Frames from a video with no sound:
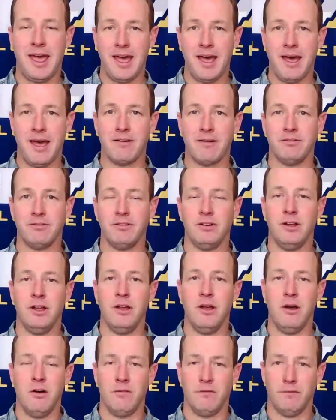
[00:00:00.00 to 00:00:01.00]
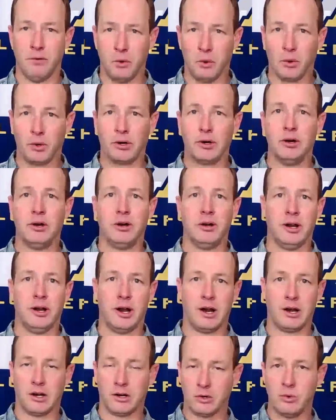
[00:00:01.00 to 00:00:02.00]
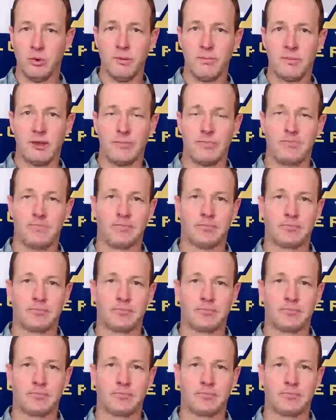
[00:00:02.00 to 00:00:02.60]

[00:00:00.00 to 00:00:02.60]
have for our equipment?